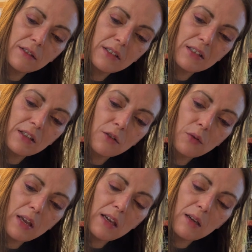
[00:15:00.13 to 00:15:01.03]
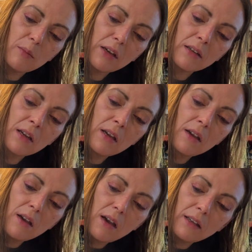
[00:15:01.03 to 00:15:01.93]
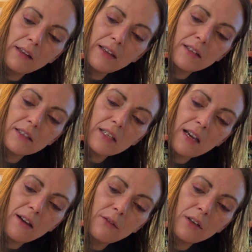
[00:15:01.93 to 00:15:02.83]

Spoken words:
sit okay, but I like it to have